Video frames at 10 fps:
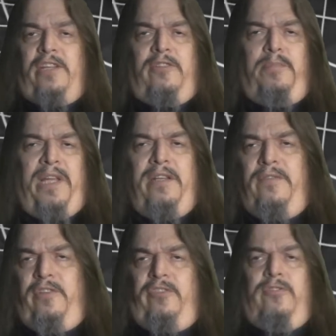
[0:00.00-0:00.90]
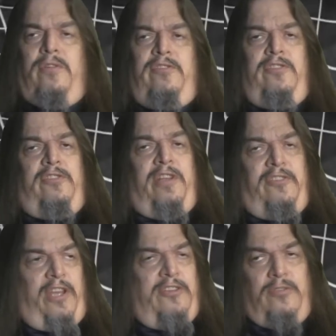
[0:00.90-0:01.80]
it's a blend of distortions and
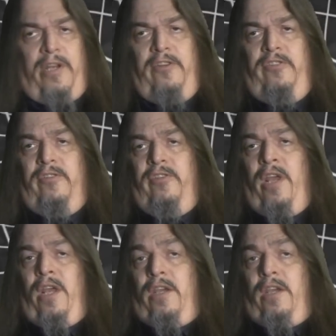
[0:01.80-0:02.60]
exaggerations